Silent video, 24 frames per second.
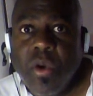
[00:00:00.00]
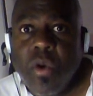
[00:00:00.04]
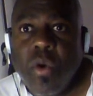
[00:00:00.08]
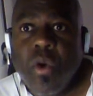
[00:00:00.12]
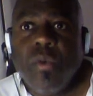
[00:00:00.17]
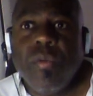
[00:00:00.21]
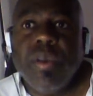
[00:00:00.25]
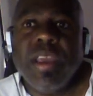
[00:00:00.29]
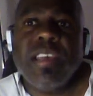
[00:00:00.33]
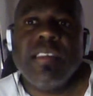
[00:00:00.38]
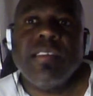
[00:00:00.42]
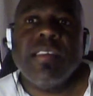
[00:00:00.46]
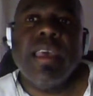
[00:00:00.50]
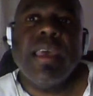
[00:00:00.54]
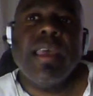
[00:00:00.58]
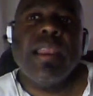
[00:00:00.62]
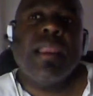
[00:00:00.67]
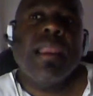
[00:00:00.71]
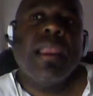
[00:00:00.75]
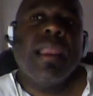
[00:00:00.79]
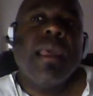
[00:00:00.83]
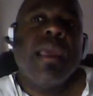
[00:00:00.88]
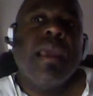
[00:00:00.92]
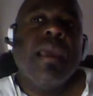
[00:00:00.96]
Or is
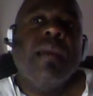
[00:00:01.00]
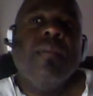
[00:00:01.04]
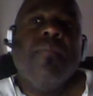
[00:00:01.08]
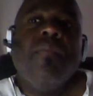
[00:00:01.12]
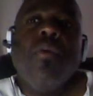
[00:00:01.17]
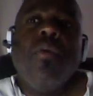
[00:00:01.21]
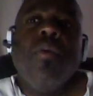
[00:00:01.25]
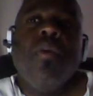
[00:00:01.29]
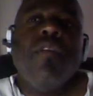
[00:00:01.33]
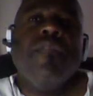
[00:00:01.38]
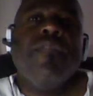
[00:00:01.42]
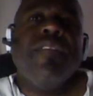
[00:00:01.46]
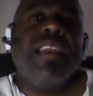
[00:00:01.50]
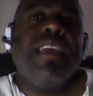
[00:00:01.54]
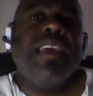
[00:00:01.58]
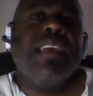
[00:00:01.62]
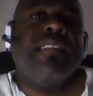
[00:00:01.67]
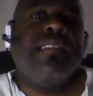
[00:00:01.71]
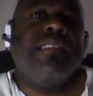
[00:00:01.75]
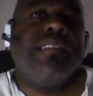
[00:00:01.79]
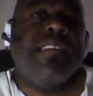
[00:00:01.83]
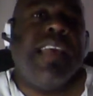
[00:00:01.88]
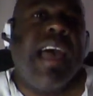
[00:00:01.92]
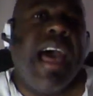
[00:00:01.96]
it more of an
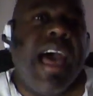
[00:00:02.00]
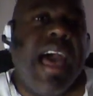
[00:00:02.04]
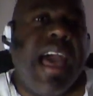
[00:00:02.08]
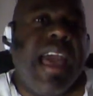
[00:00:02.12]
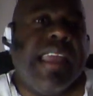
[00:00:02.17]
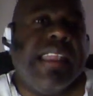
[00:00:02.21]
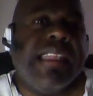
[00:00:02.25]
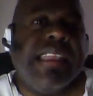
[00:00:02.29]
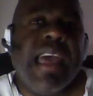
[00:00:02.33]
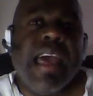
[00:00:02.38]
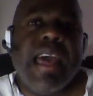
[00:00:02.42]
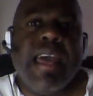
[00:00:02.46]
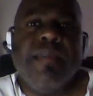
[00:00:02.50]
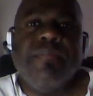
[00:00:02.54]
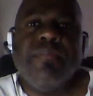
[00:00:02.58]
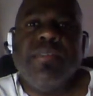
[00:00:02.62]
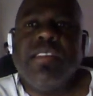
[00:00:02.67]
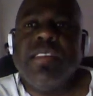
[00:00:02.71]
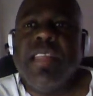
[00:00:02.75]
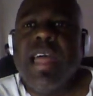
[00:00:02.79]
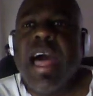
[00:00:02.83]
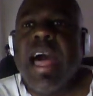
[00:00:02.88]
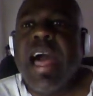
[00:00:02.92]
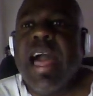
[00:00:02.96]
inside type
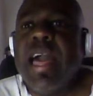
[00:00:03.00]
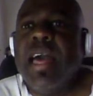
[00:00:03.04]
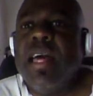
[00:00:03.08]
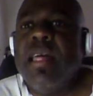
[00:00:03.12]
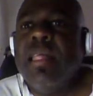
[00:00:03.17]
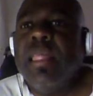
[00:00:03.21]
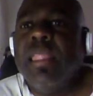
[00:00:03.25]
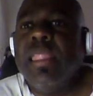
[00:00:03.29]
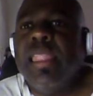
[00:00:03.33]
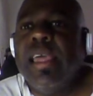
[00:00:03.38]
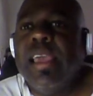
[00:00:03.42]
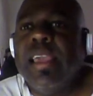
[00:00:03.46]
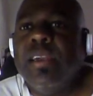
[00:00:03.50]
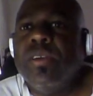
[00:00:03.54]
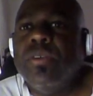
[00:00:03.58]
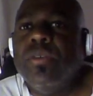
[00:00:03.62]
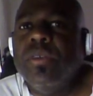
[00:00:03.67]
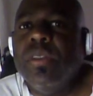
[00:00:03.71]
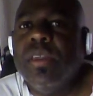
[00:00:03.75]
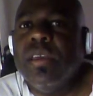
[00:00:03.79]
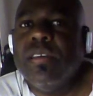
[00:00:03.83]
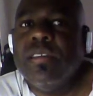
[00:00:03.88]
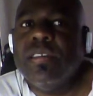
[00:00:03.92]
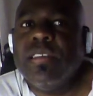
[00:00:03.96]
style like
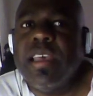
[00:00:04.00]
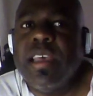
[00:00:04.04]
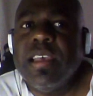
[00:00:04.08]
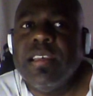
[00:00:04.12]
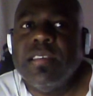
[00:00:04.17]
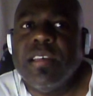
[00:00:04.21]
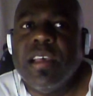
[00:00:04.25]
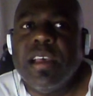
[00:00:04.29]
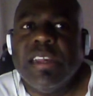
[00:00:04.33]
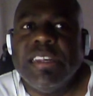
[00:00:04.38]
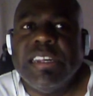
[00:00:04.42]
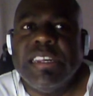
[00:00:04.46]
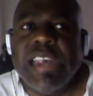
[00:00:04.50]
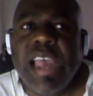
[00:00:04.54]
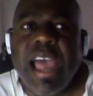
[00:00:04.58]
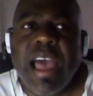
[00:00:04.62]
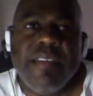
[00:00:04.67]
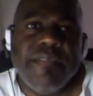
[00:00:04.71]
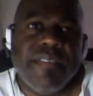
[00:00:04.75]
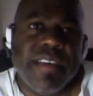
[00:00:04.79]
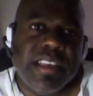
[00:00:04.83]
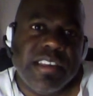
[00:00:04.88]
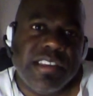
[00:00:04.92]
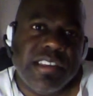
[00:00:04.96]
Julio Cesar
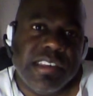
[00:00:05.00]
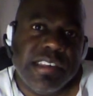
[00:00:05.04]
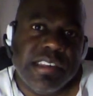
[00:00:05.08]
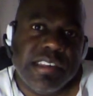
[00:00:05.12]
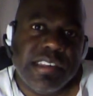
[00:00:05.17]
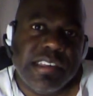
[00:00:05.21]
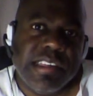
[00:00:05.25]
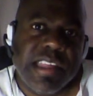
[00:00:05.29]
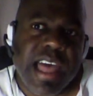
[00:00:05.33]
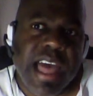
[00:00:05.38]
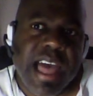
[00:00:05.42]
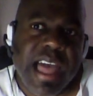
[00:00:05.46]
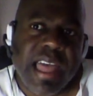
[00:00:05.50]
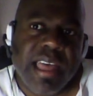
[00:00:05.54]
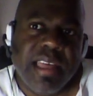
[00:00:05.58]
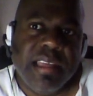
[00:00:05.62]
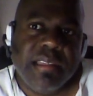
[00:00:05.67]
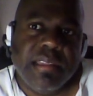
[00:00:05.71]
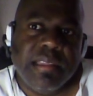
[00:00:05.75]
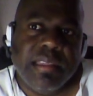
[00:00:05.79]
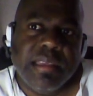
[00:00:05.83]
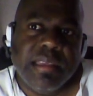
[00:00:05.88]
Chavez's style?